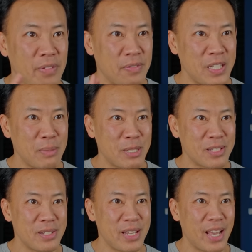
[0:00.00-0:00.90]
15
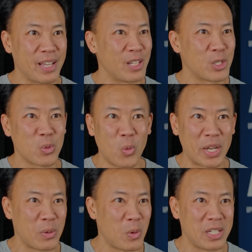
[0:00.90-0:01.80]
minutes a day,
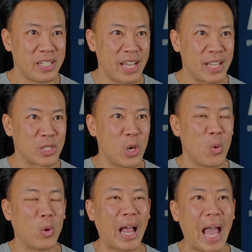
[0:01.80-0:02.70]
21 days
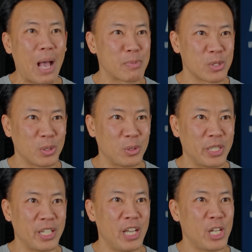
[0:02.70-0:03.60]
will
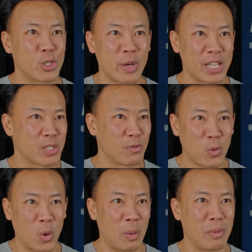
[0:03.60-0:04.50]
absolutely
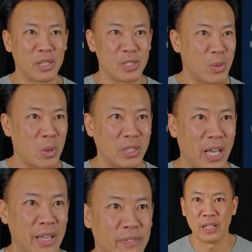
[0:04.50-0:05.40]
transform your
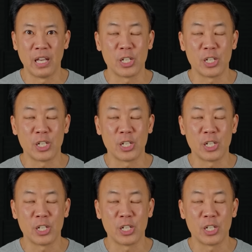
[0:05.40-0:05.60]
life.